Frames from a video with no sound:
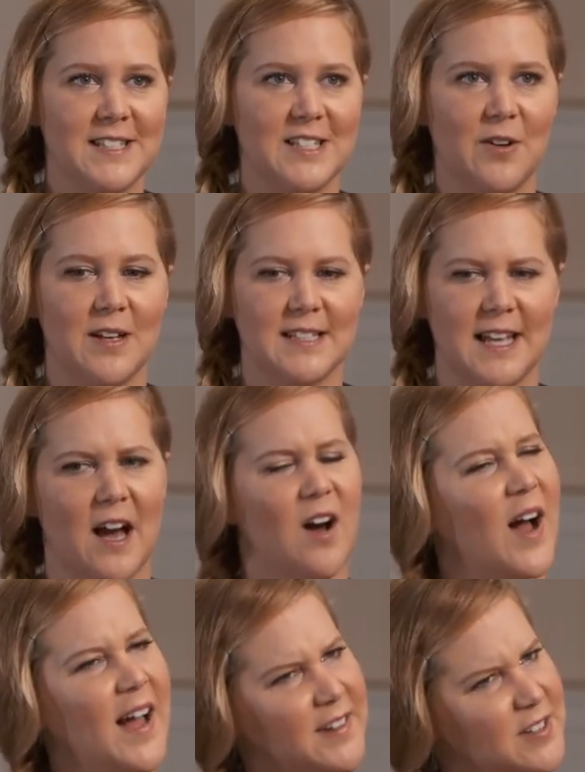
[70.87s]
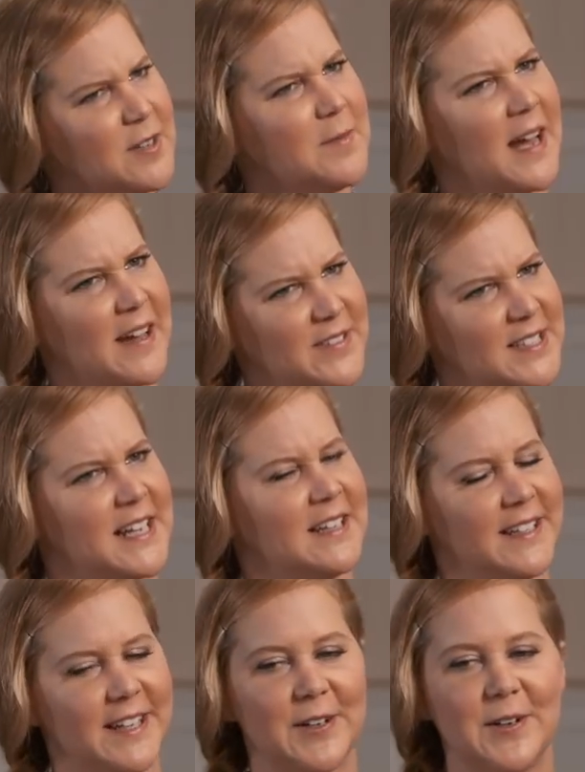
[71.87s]
if I do, I'll say, "Oh, there's something I have to
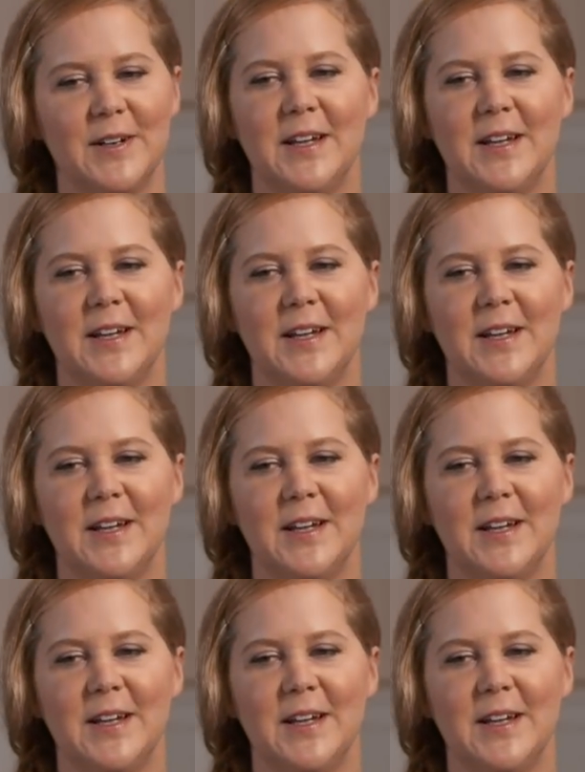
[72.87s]
tell you."